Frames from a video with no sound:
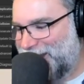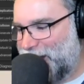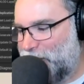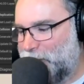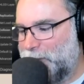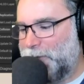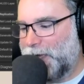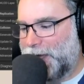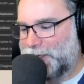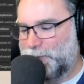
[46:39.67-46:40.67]

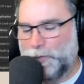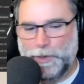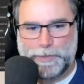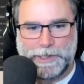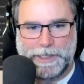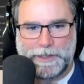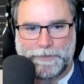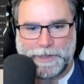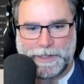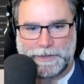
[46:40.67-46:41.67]
BPI is blueprint
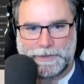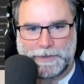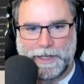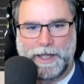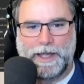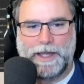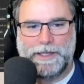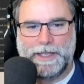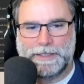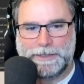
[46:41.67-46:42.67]
interface. Ah,
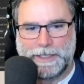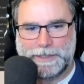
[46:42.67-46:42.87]
yes.